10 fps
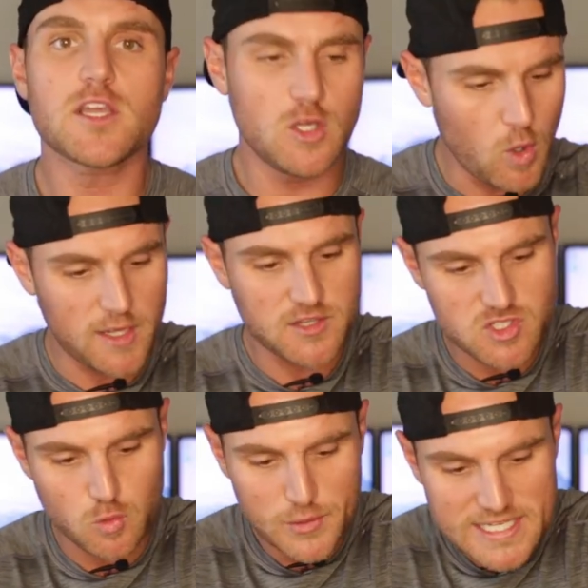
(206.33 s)
you want.
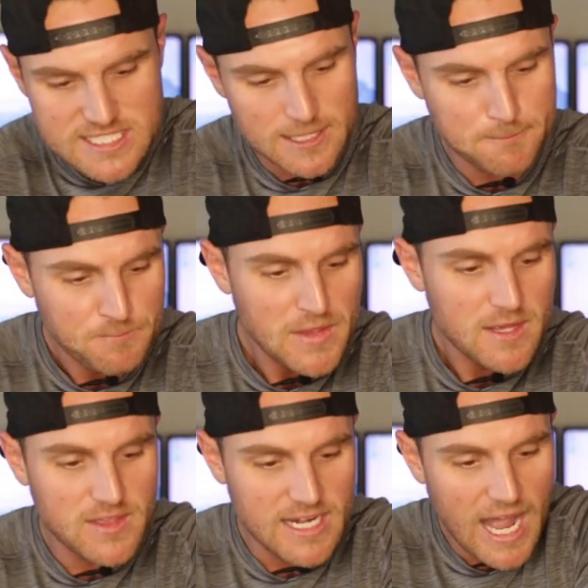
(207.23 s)
There's a reason
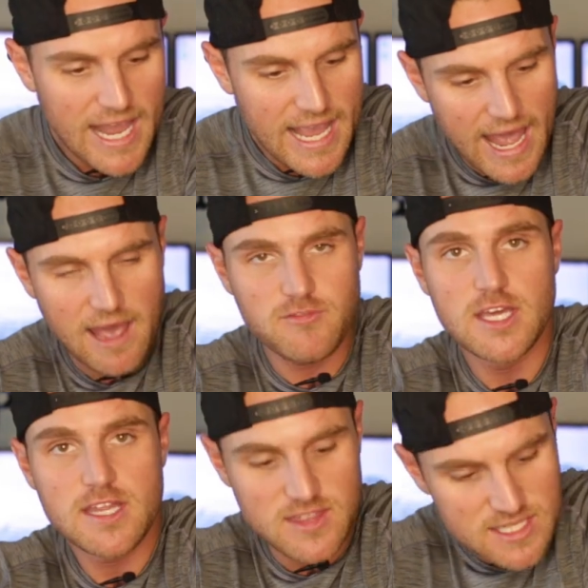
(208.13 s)
that I
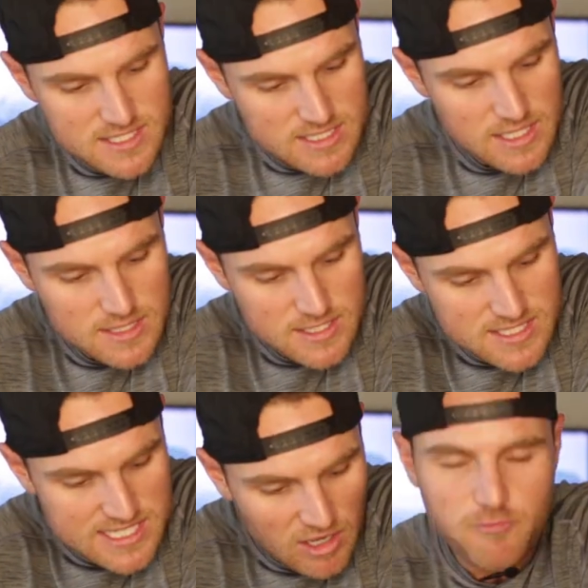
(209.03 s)
have this, the
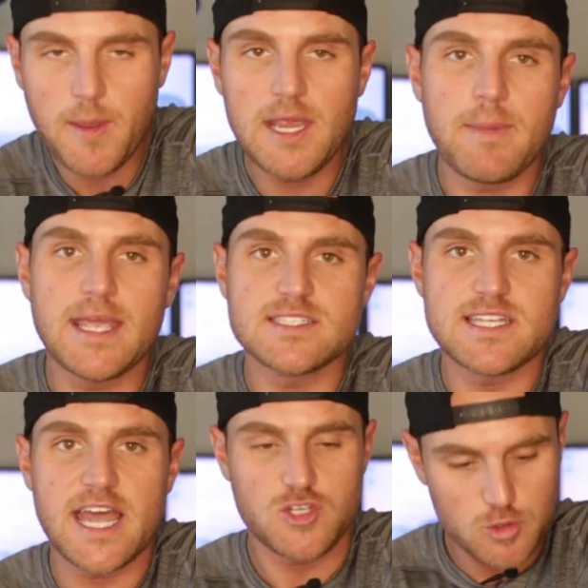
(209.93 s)
self-made man
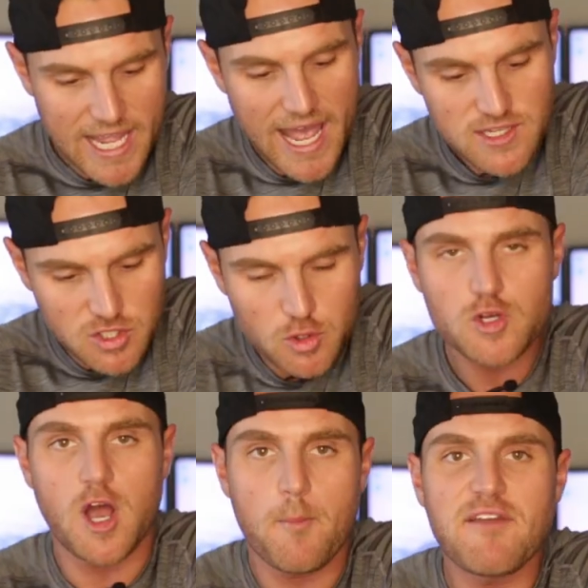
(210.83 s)
statue
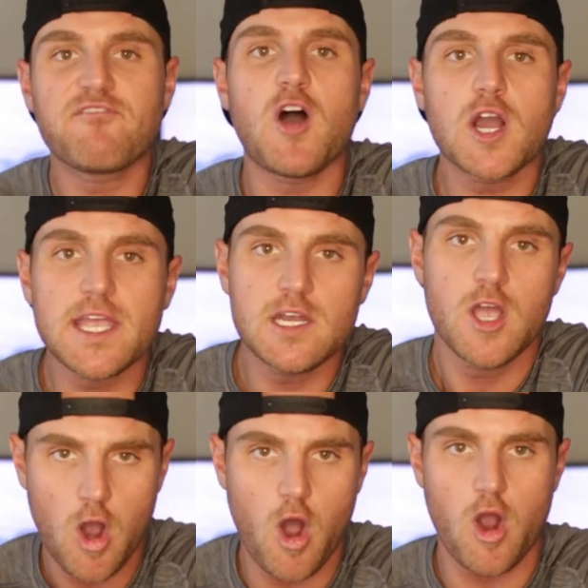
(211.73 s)
tattooed on my
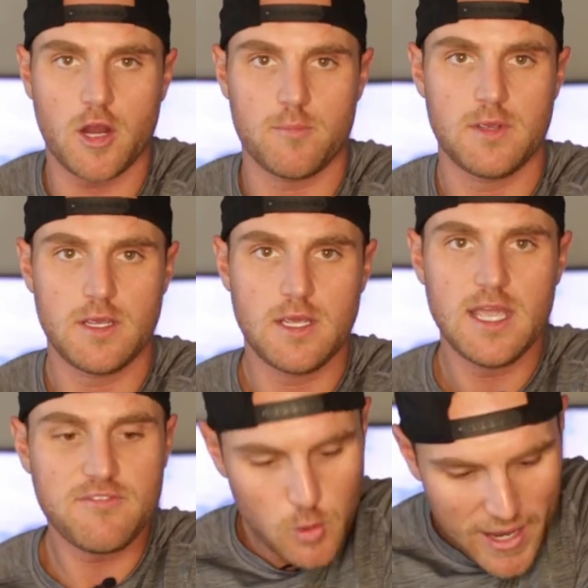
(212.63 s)
arm.
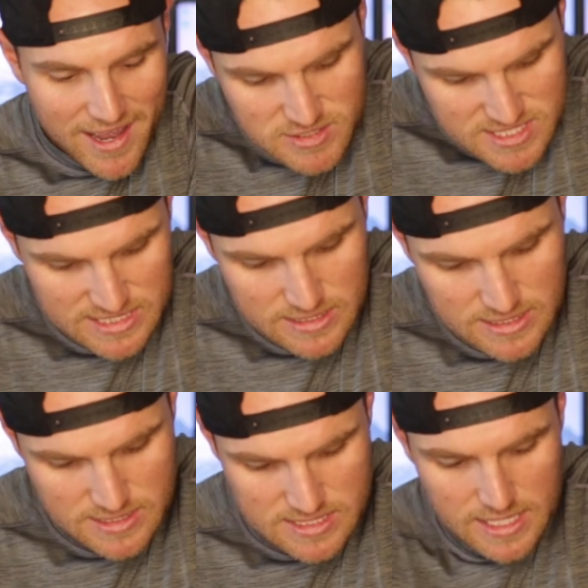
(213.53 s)
If you haven't seen
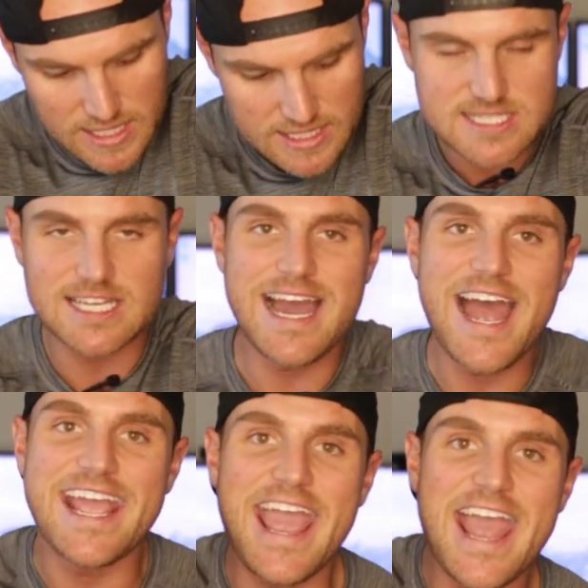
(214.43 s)
this, it's the
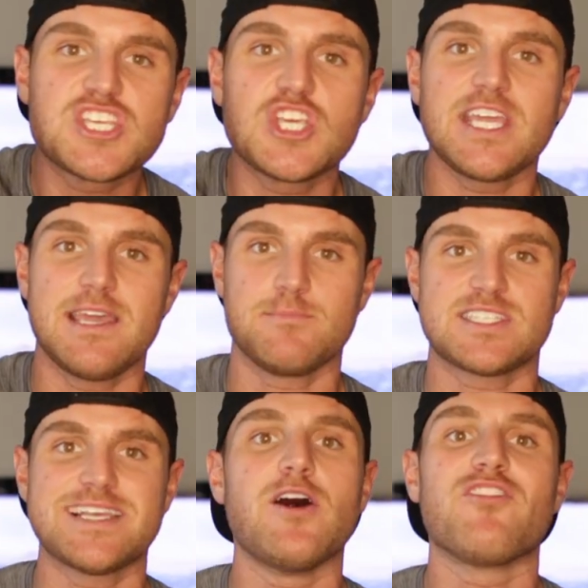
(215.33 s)
guy etching
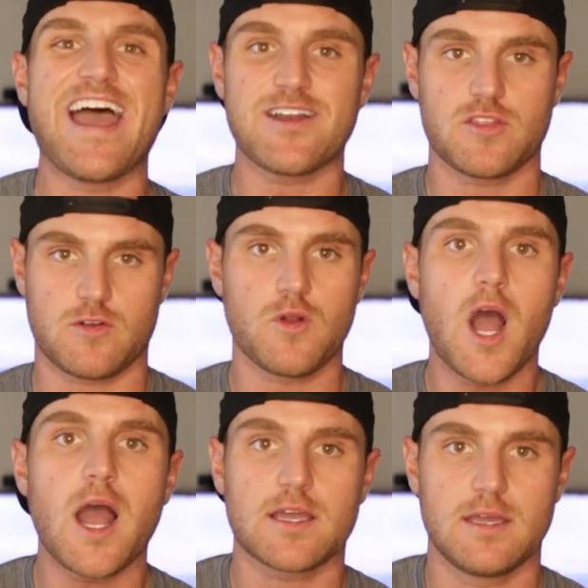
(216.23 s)
himself out of the
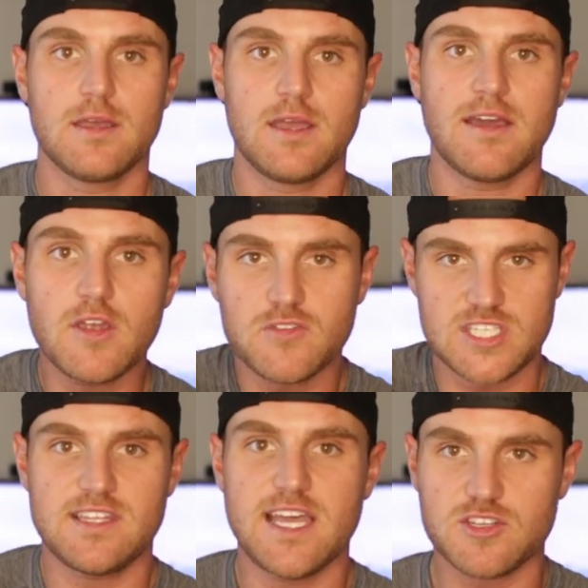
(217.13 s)
rock. Have you ever
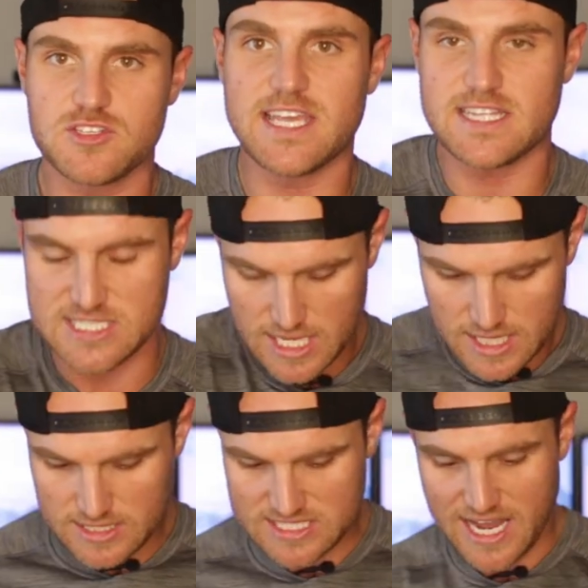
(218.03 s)
seen that? There's like this,
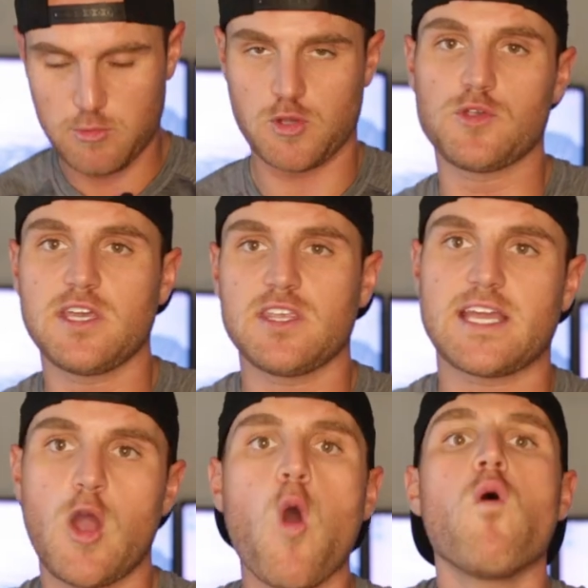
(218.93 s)
this guy with a really
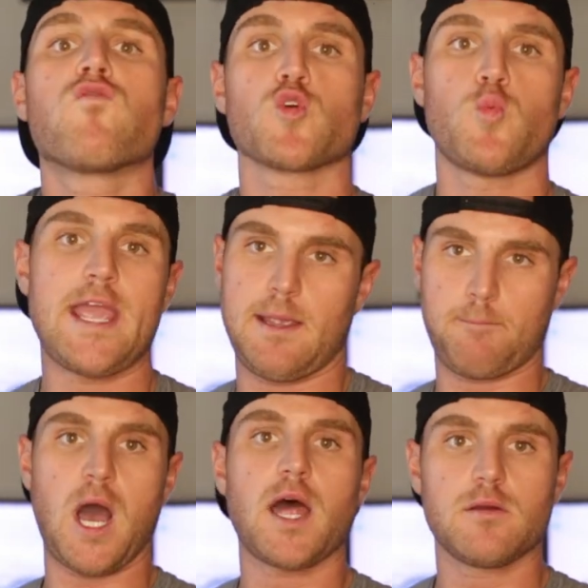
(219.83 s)
like
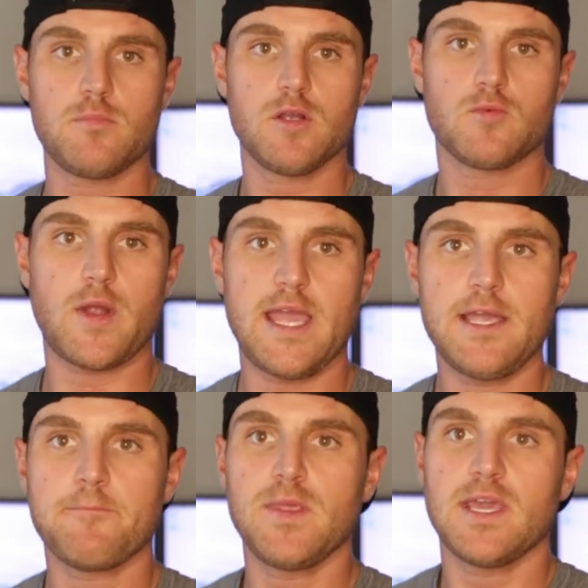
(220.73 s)
overweight bottom,
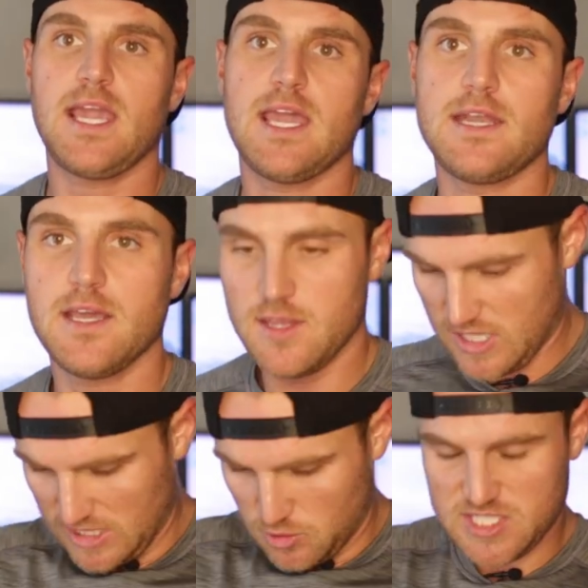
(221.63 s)
right? And
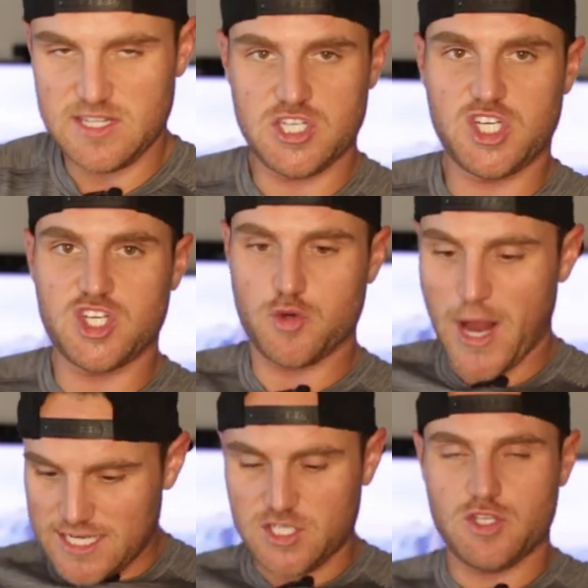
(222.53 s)
then you see this
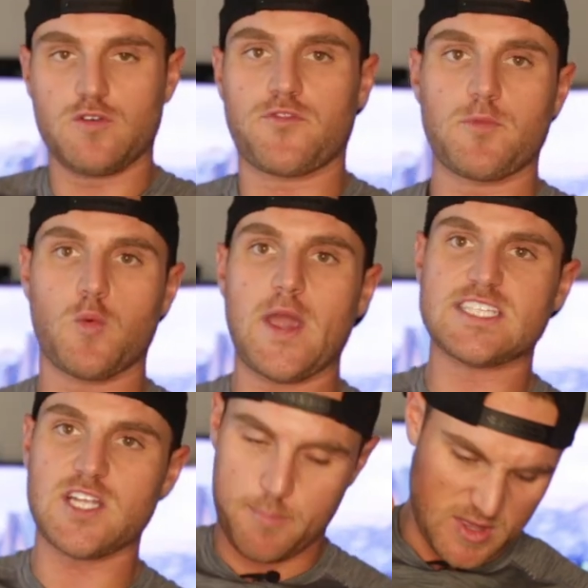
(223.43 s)
shredded dude from the
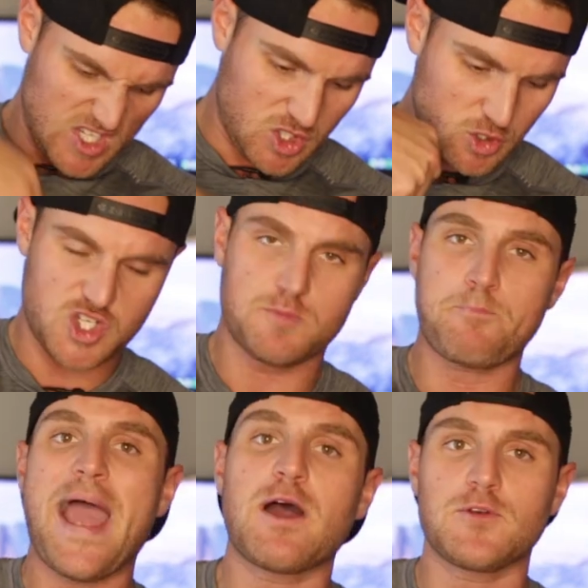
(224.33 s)
waist up, and the dude
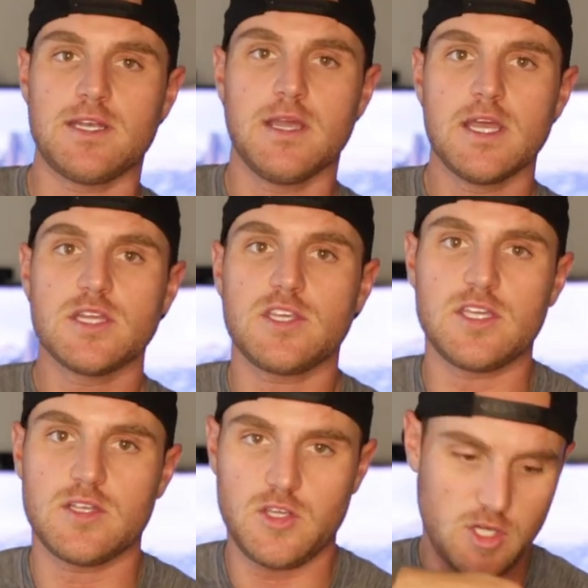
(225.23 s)
just pounding,
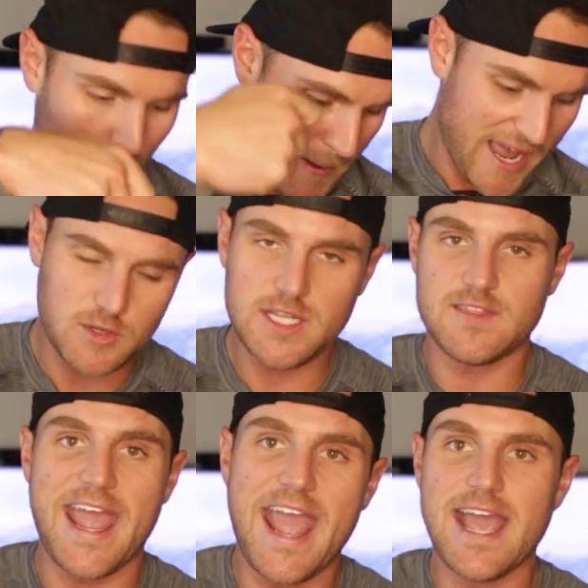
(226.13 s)
you know,
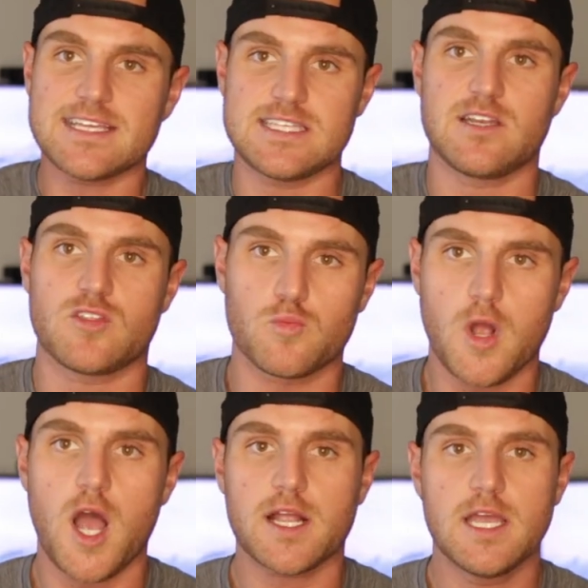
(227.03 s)
pounding the axe into the
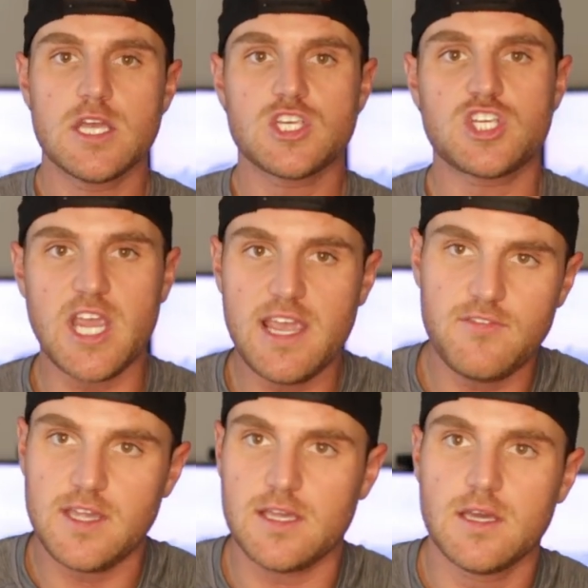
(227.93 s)
rock,
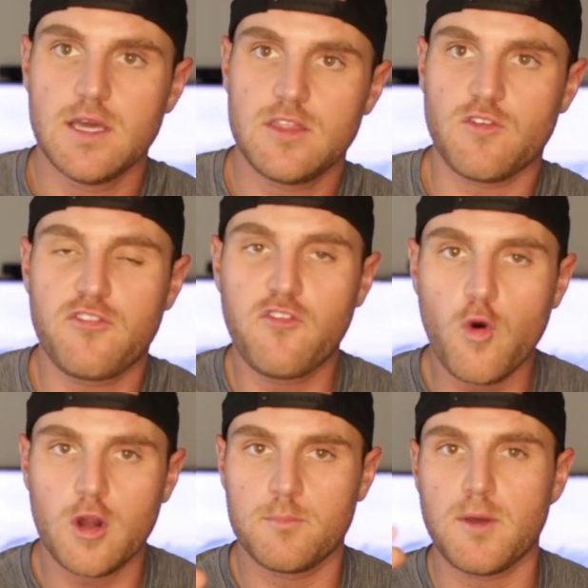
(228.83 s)
shaving the
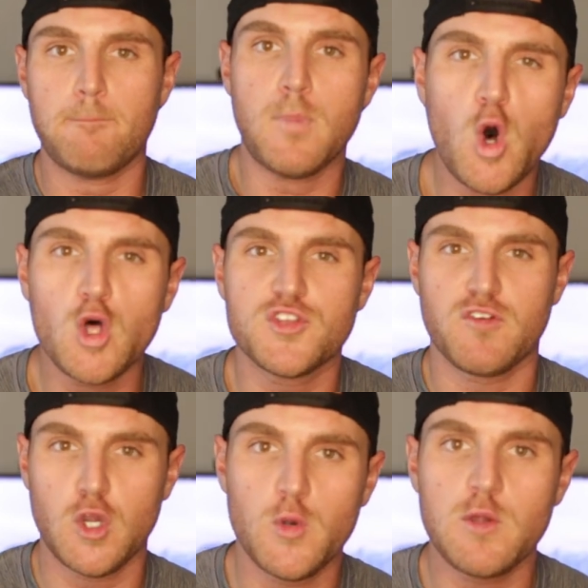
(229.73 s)
form, the mold
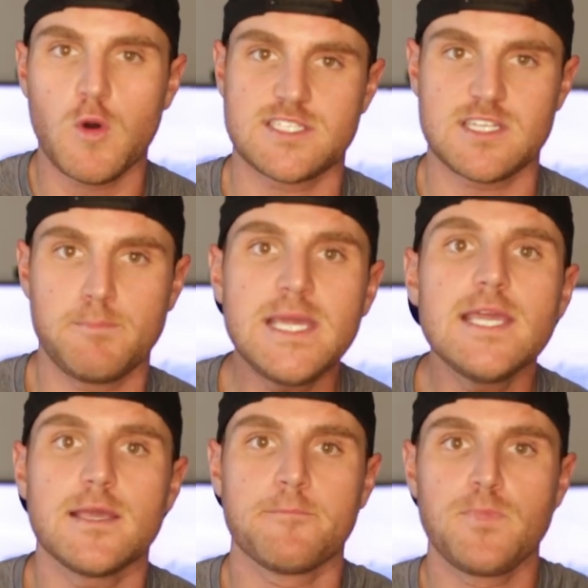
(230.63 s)
of who he wants to
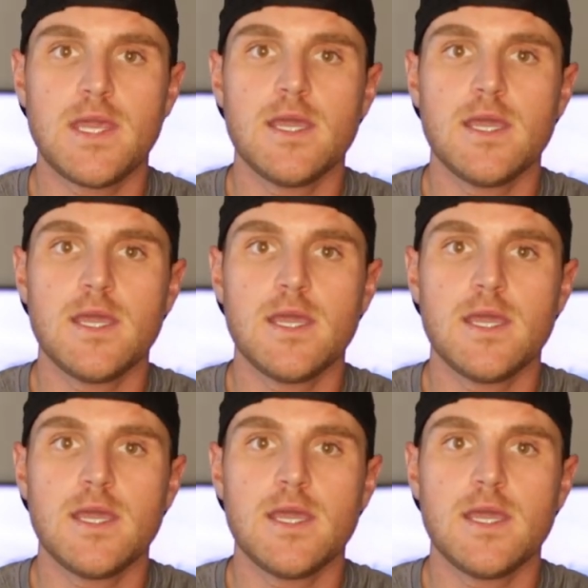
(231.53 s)
be.